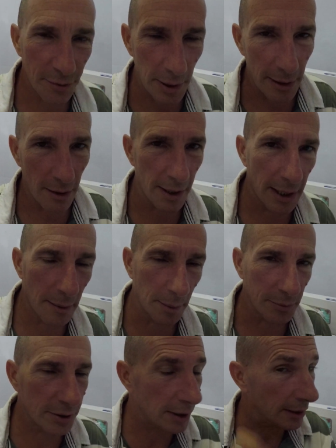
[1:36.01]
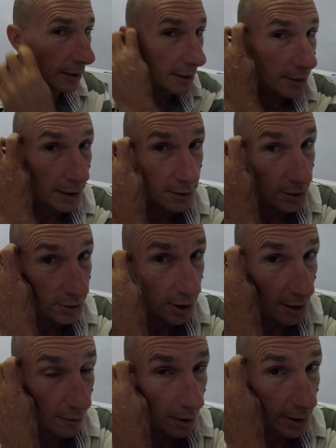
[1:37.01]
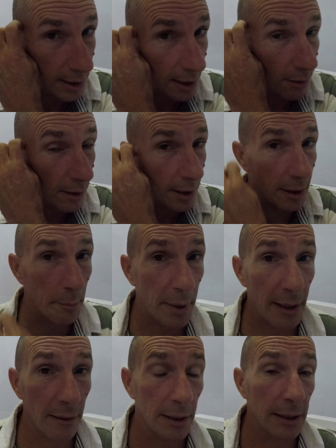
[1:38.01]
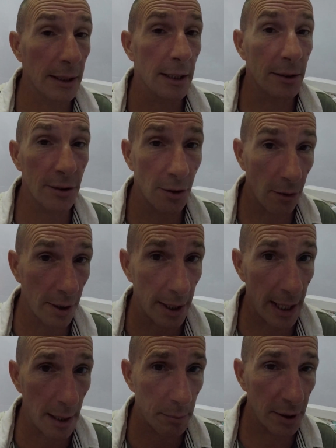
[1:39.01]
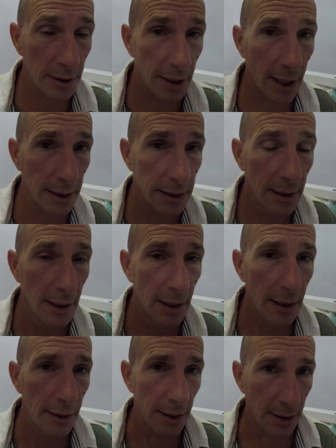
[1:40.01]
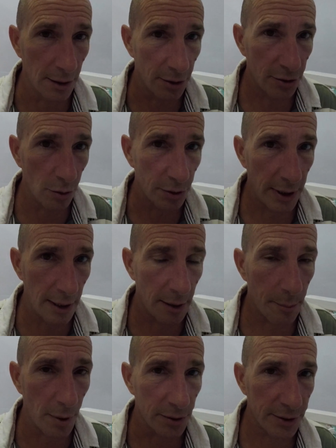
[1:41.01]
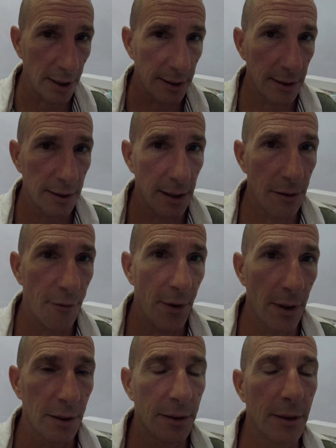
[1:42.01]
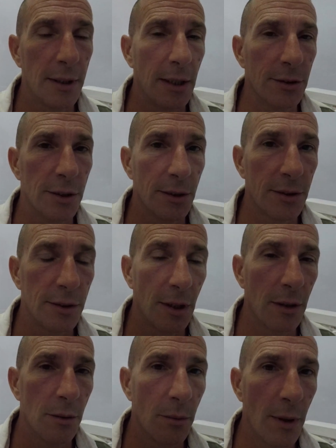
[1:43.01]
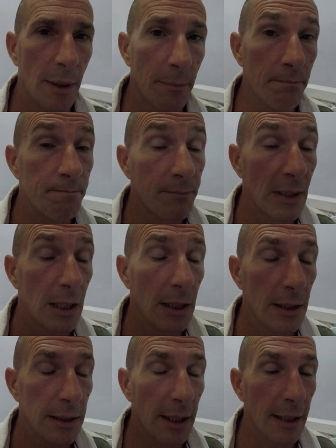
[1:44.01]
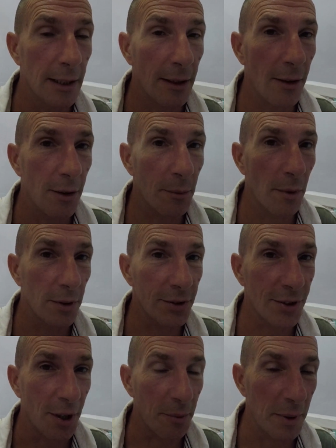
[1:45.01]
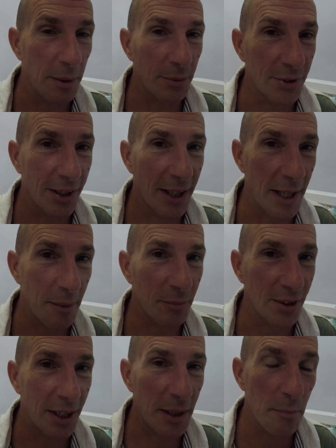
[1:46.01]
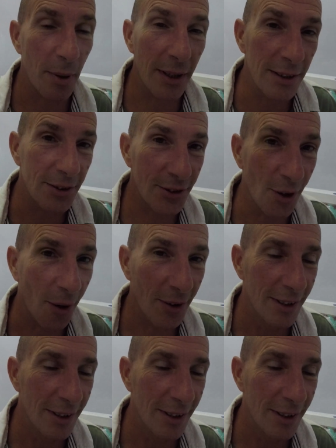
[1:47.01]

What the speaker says: where I am. I'm sitting in the dentist chair right now, and apparently it's not going to happen today. They're going to sort out the prosthetic teeth first, the dentures. So, yeah, I was hoping it was going to happen today, but it's not.